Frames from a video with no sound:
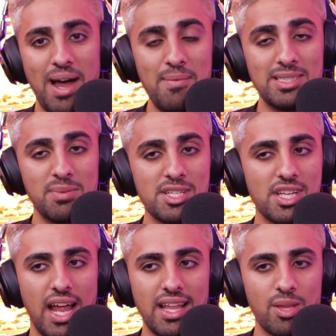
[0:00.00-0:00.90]
but I mean,
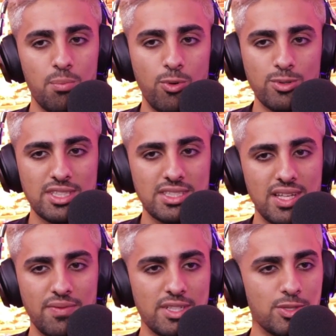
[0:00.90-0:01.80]
especially like at the malls and
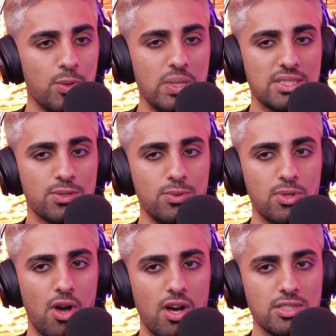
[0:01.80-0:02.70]
stuff, there's always
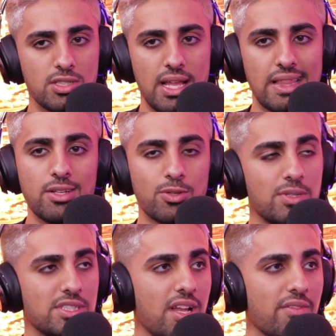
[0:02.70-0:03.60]
cool cars. So I think
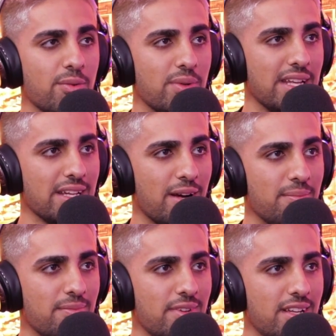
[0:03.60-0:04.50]
tourists love it when they
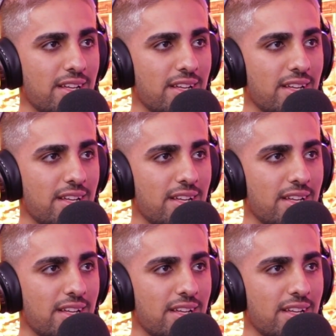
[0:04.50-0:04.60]
come.